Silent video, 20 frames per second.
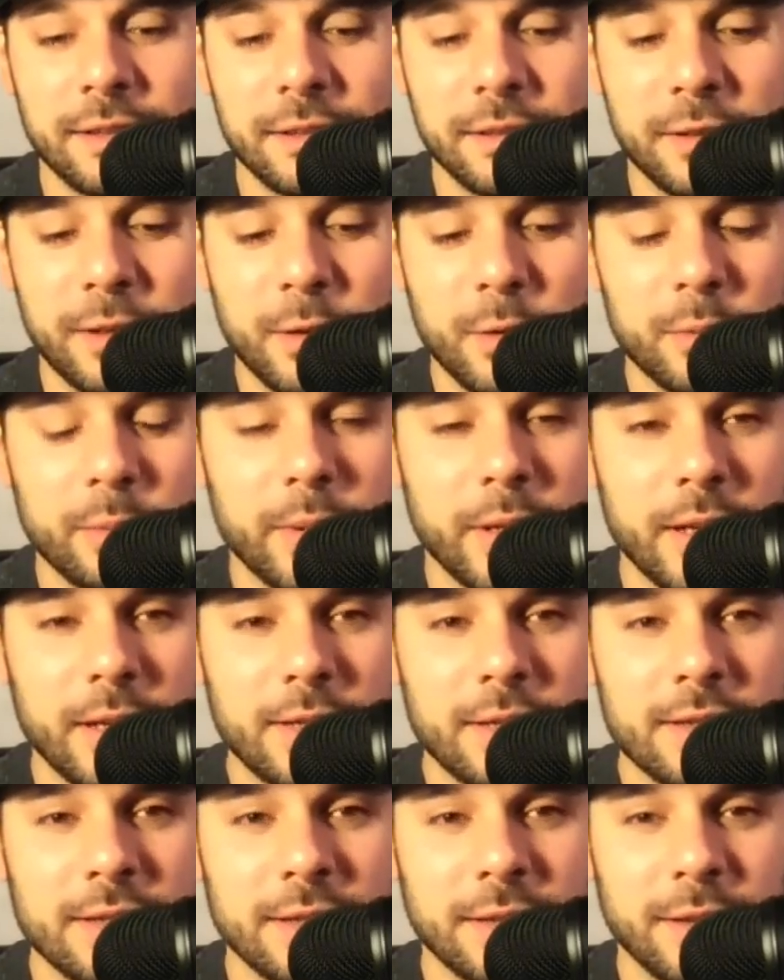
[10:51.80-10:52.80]
Go in
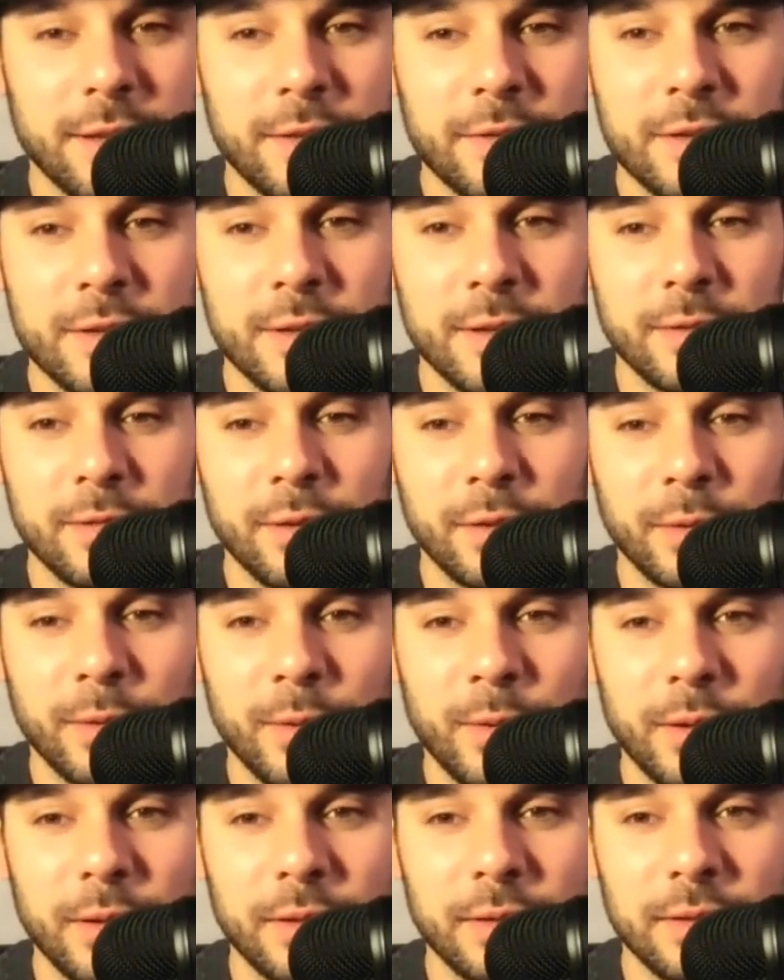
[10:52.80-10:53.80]
peace to love and serve the
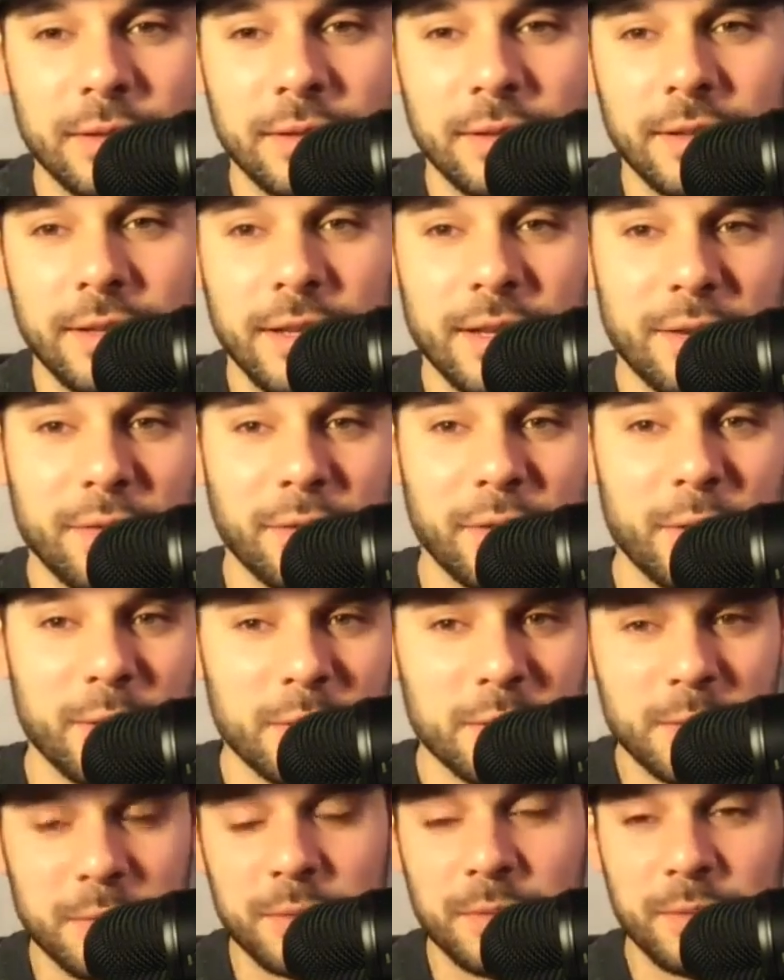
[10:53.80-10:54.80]
Lord. For
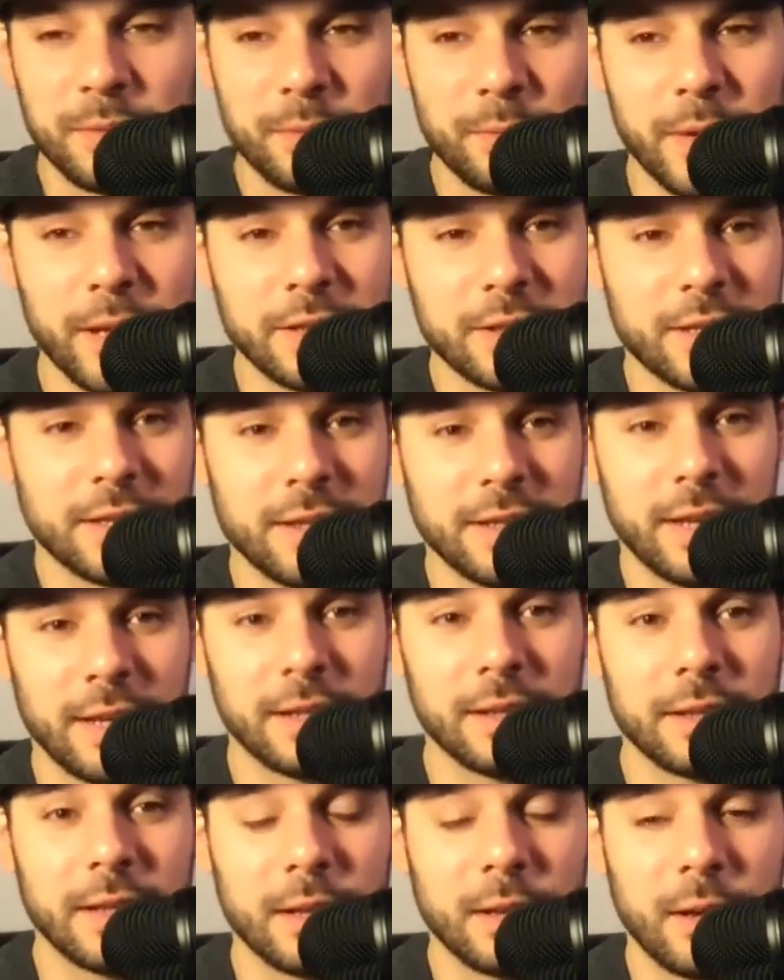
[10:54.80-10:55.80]
those who mentioned
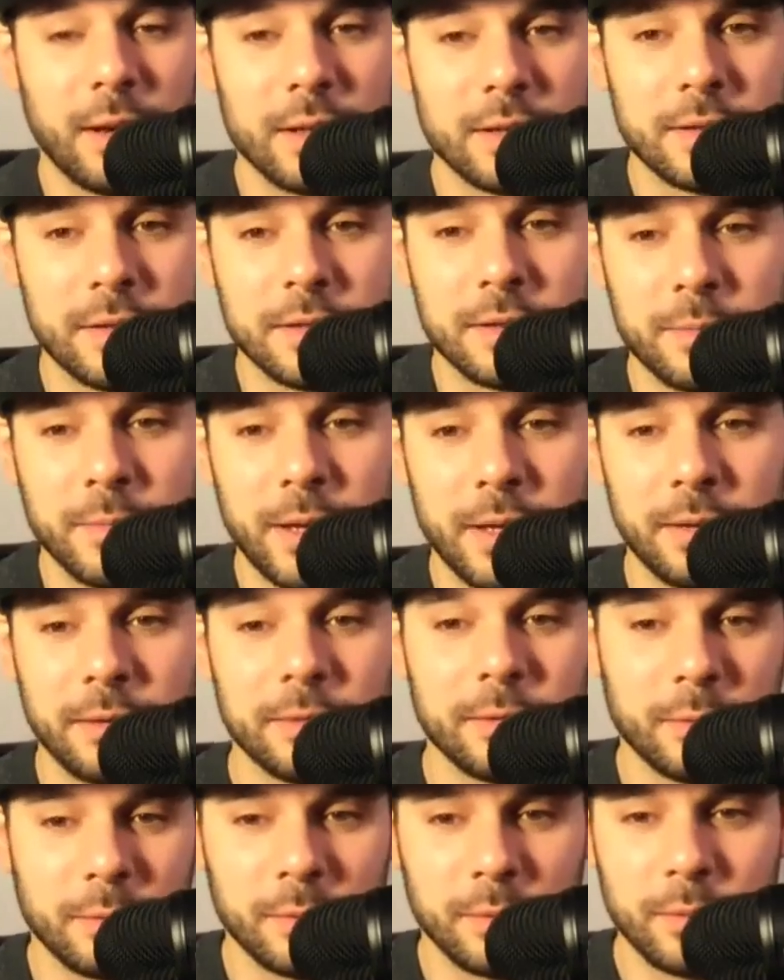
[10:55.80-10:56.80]
they lost their smell,
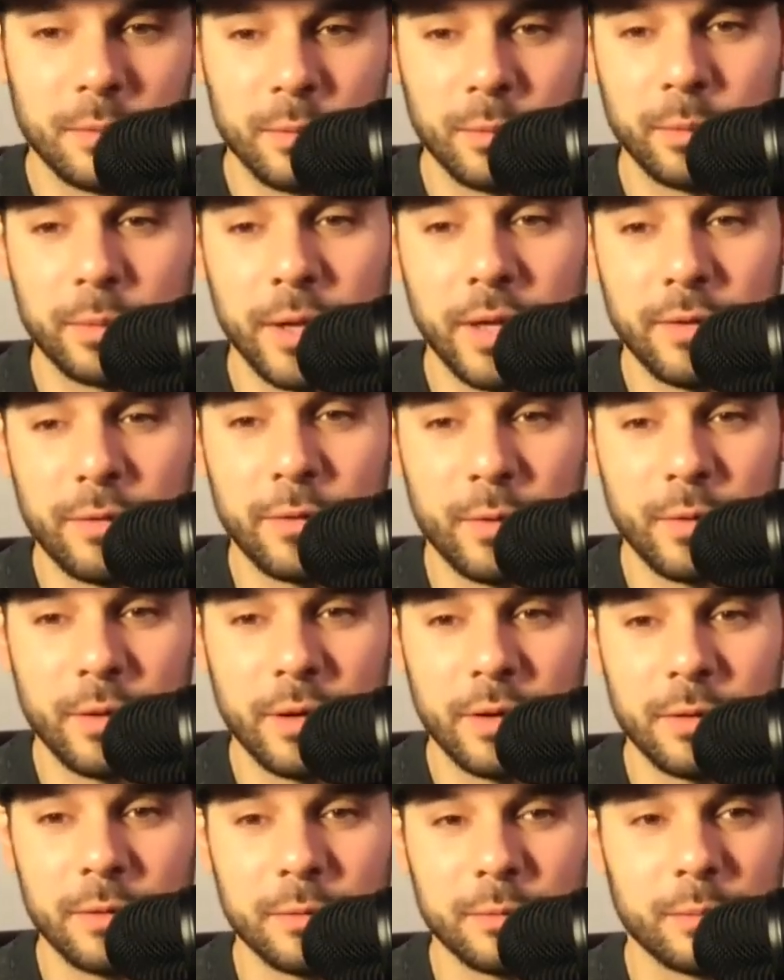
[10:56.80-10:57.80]
we pray for
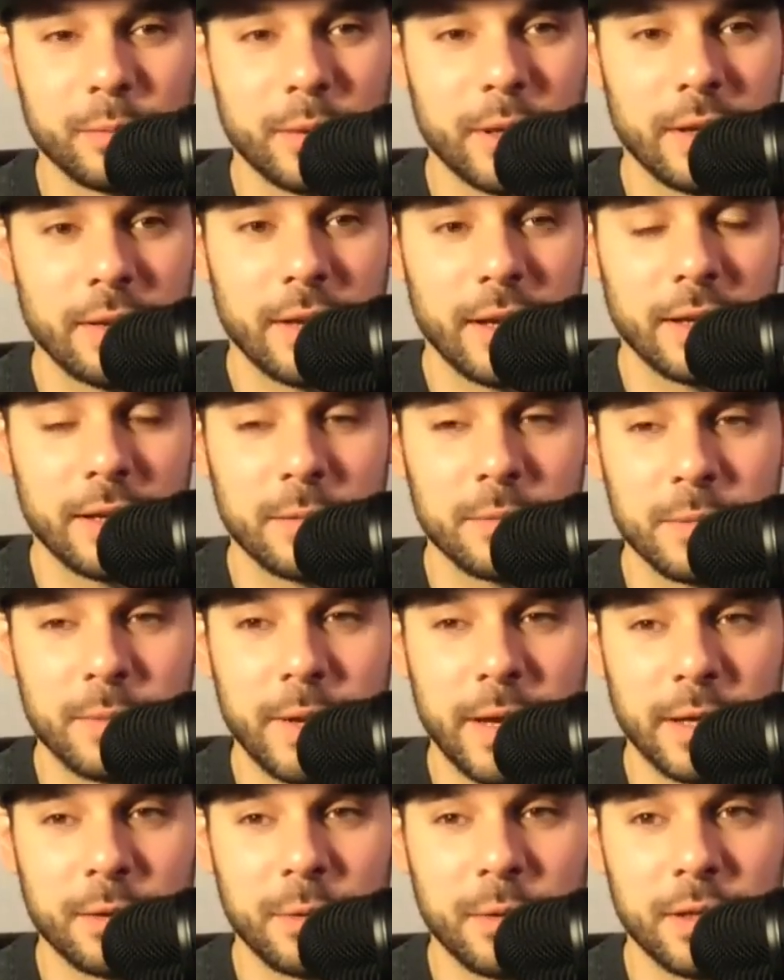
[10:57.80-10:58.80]
you. Pray that comes
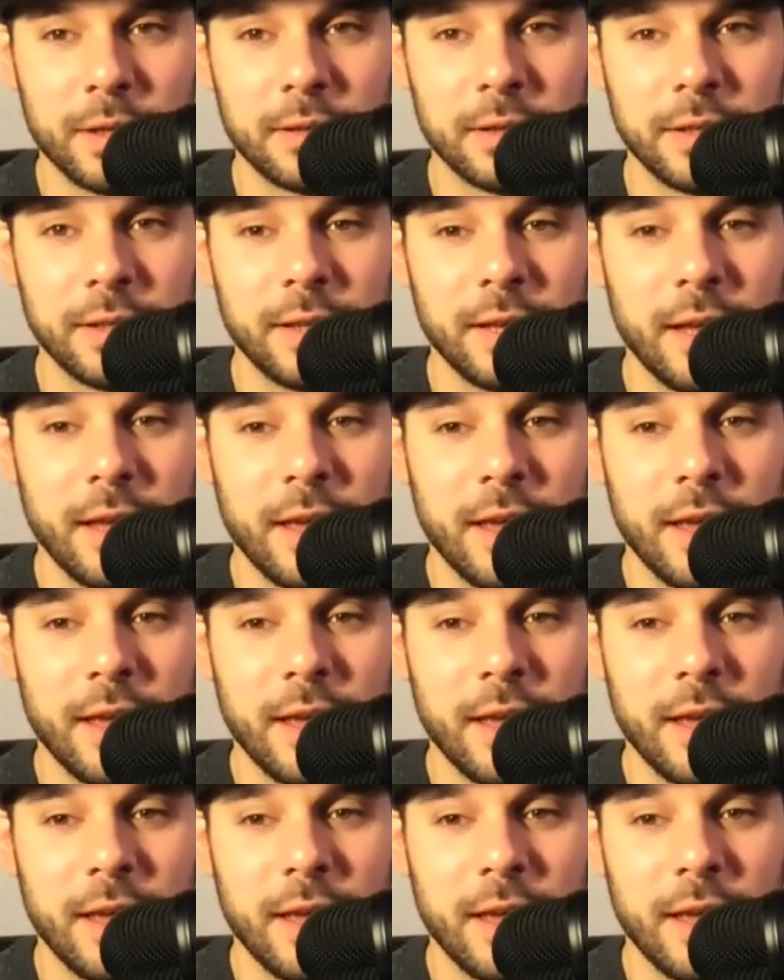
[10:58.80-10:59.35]
back quickly.